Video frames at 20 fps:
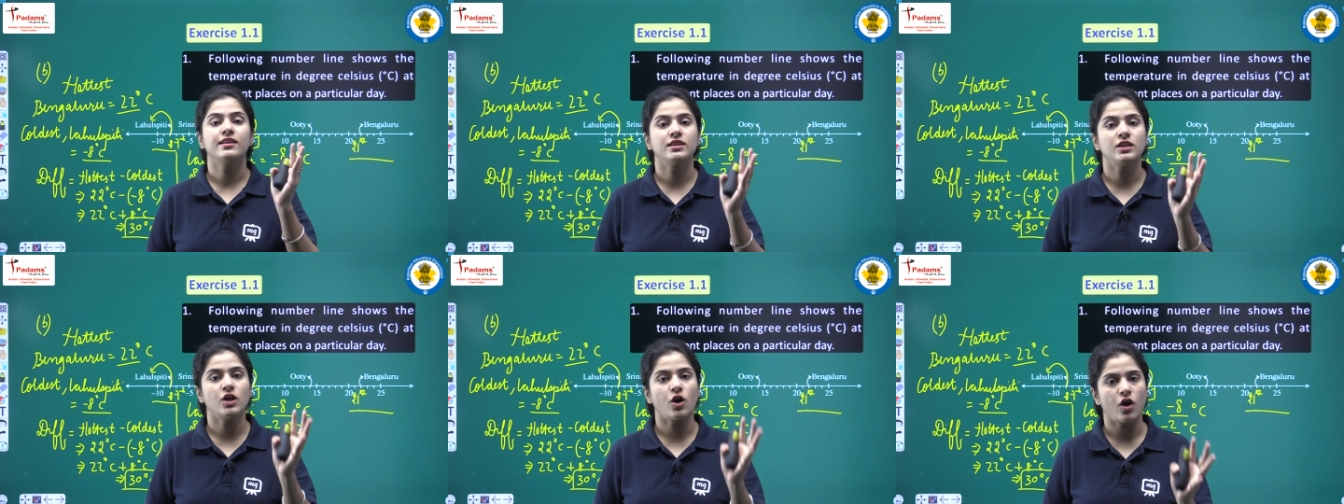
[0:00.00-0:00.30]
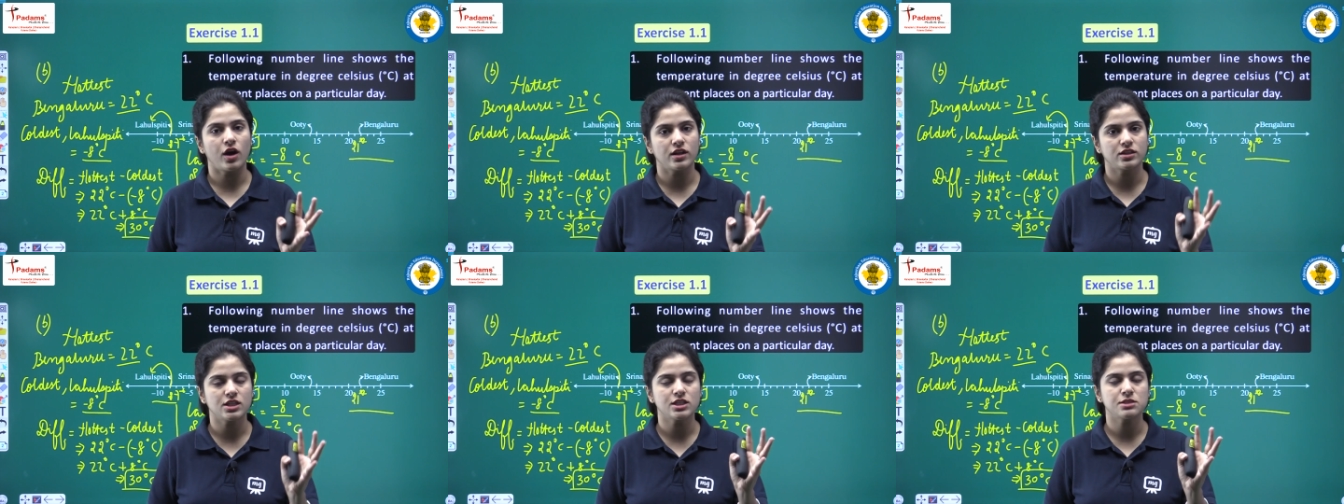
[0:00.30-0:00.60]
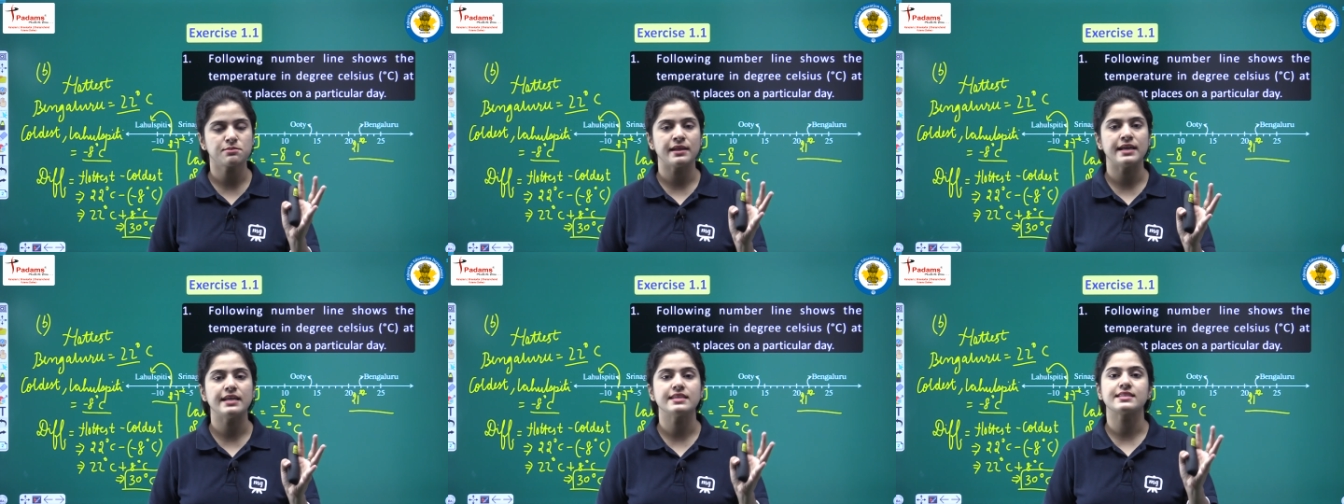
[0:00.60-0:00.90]
the
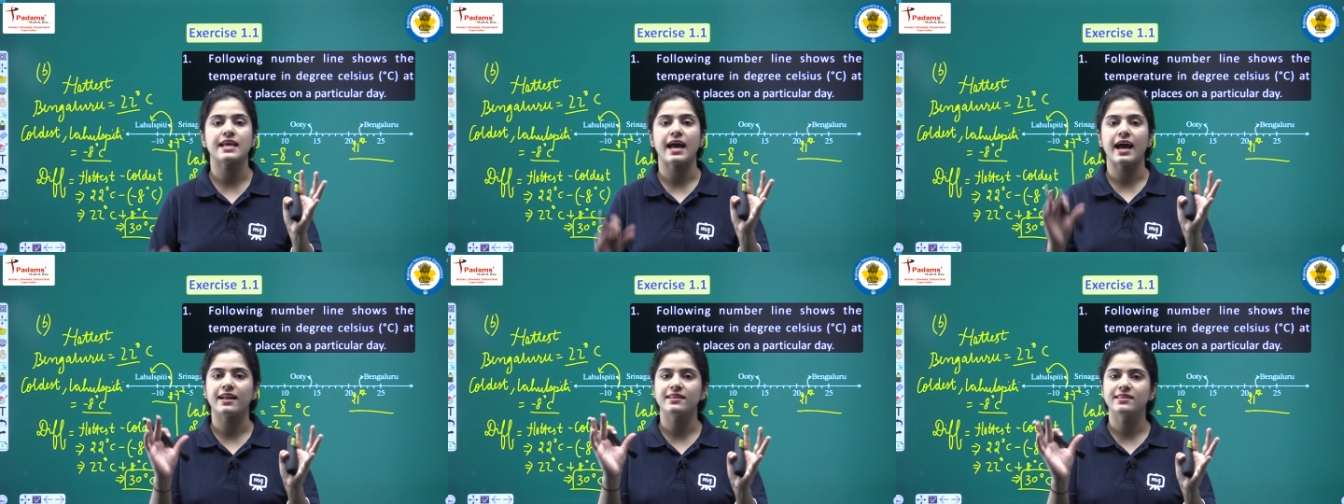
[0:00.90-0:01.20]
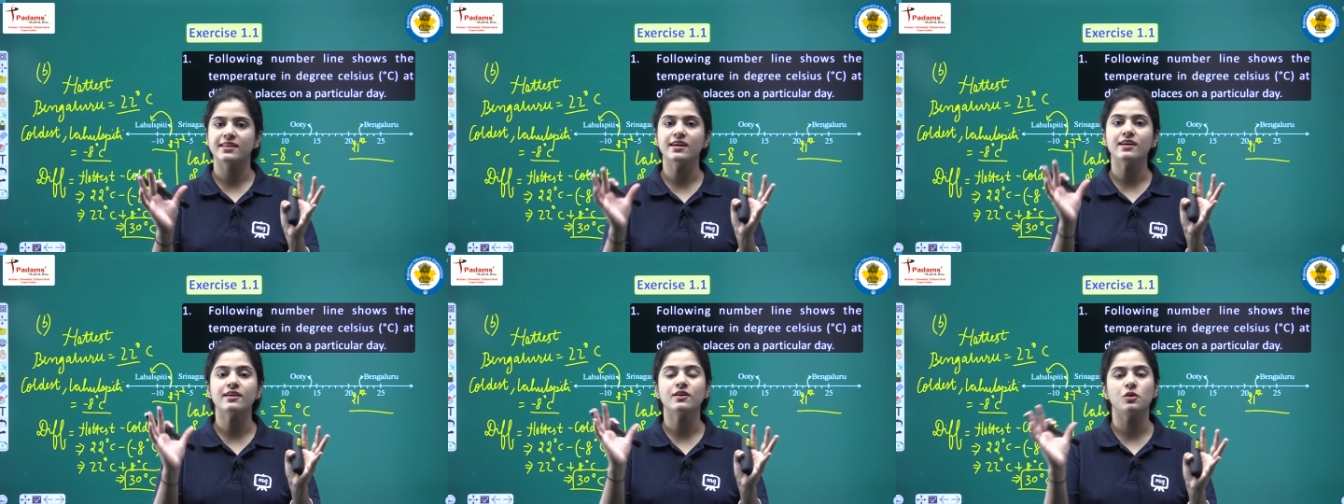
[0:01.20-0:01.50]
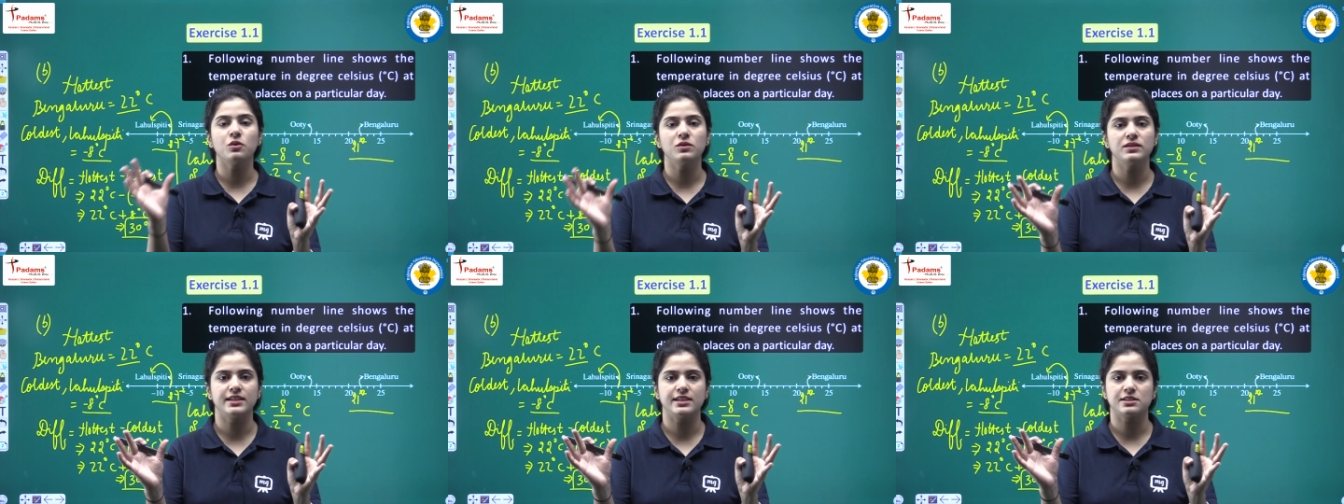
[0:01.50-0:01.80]
hottest place and the
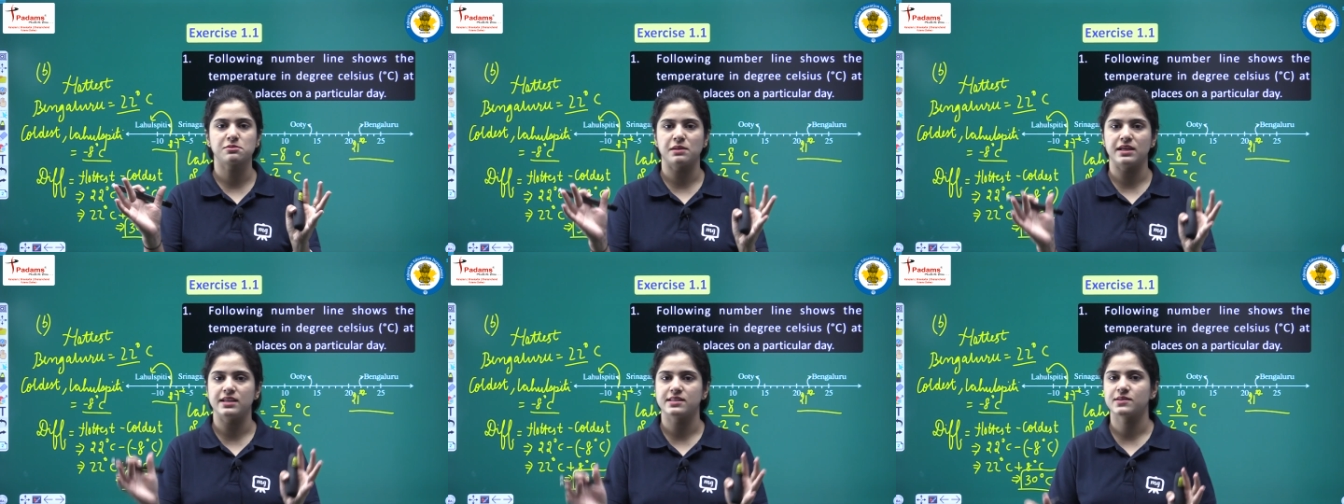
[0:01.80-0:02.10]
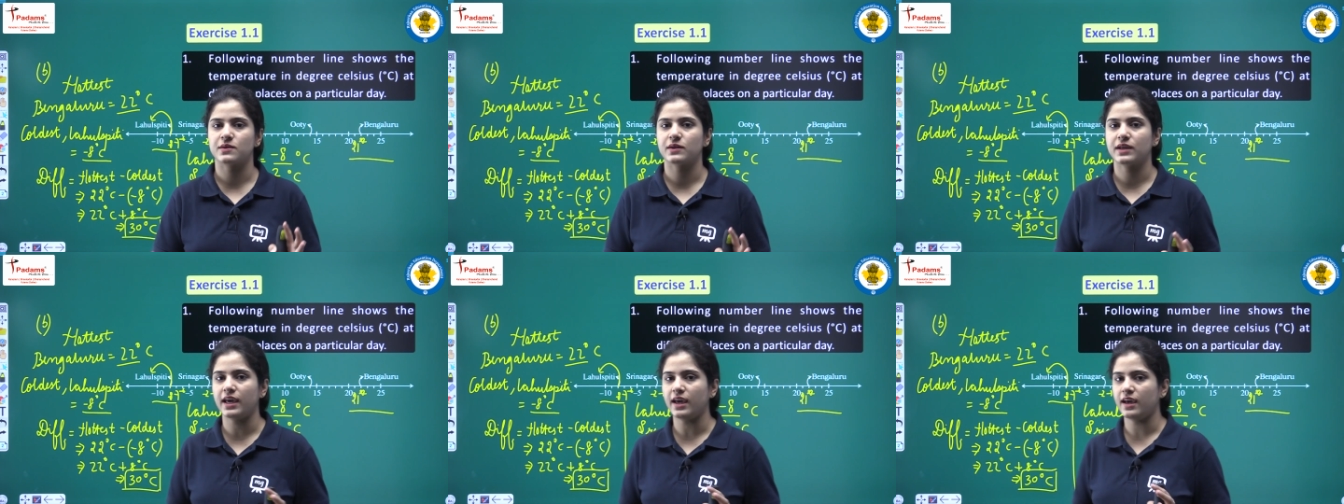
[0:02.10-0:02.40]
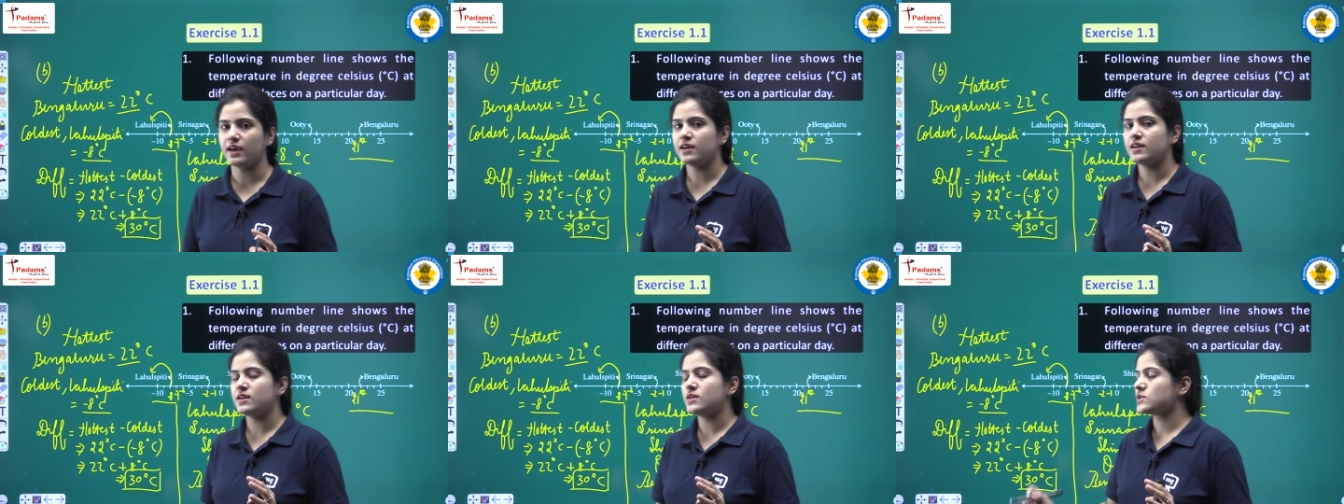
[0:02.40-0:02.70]
coldest place. Okay.